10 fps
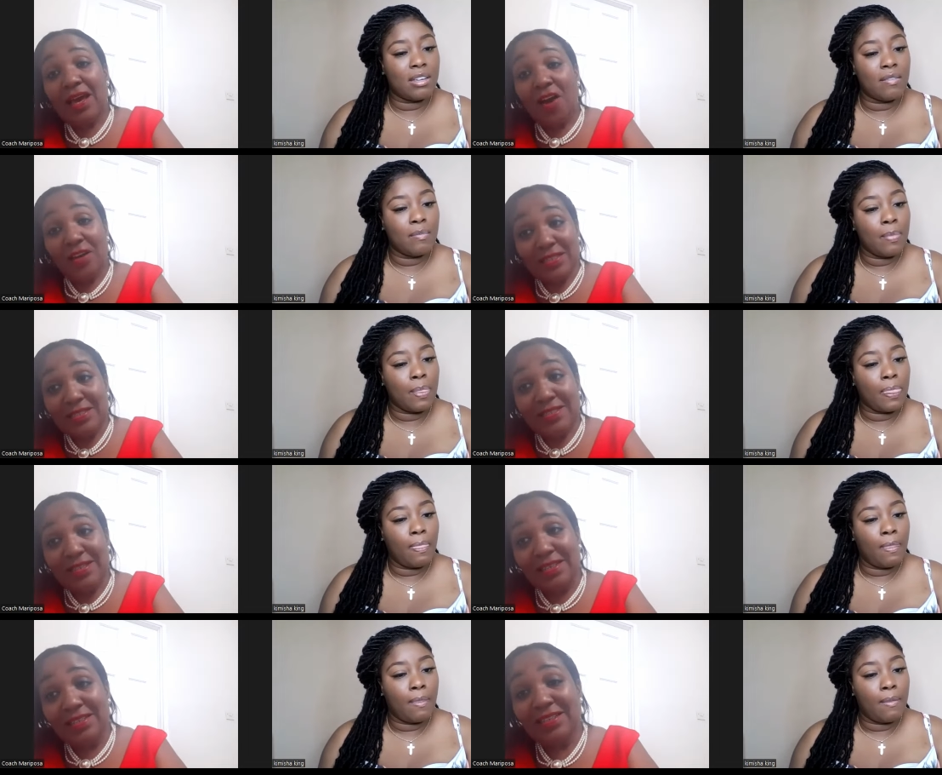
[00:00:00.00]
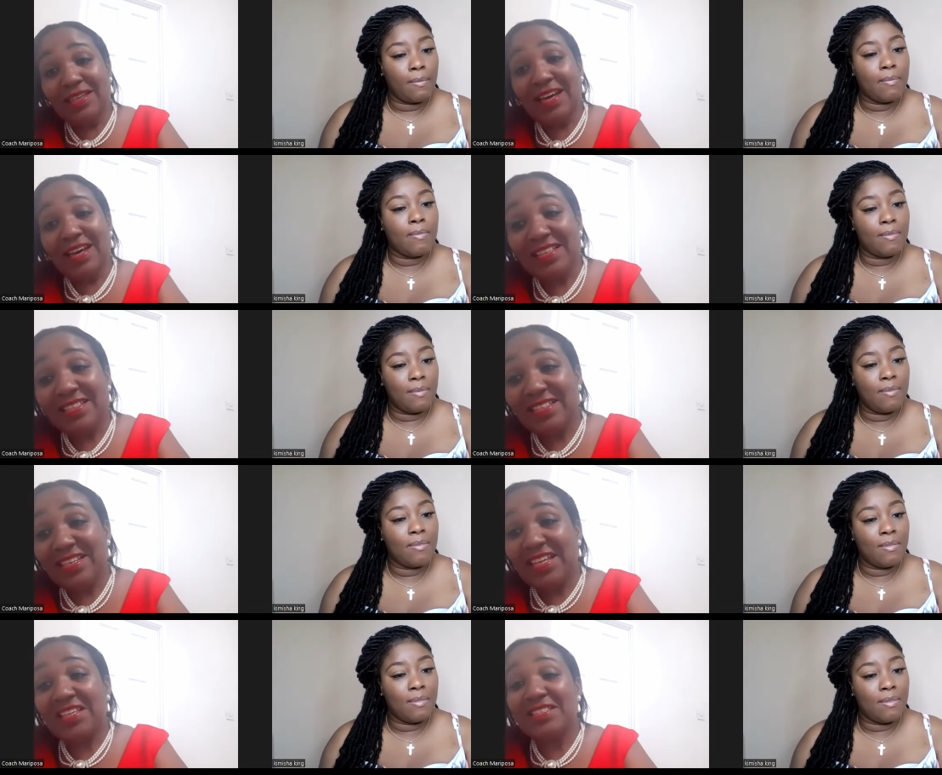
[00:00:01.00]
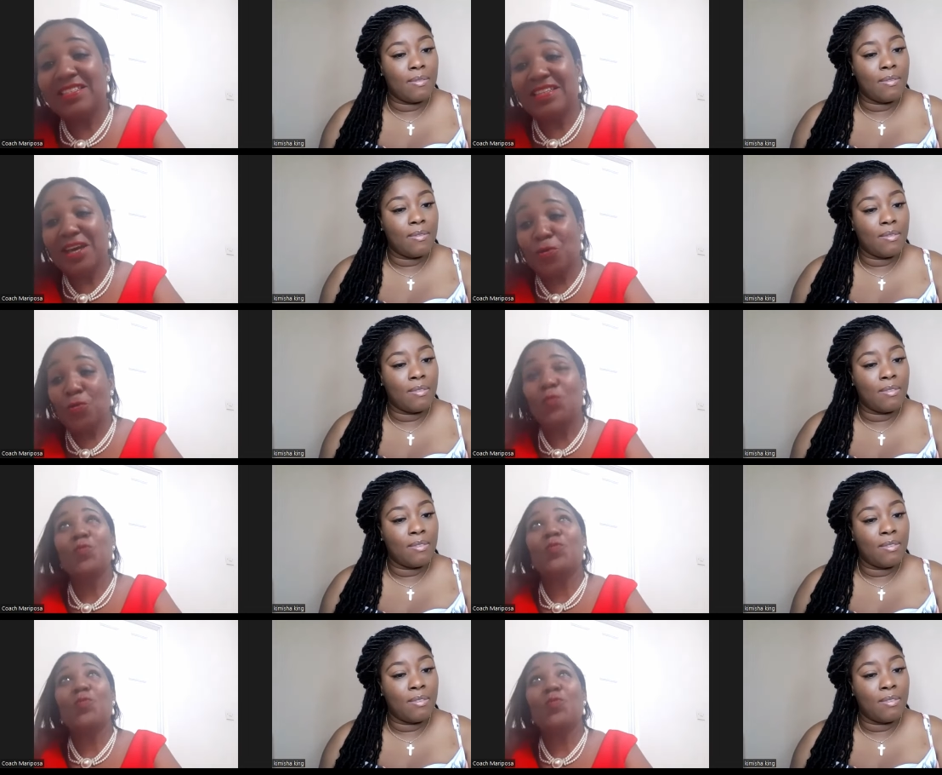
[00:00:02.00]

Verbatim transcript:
Speaker 1: honestly mm-hmm. i'll oh, say this now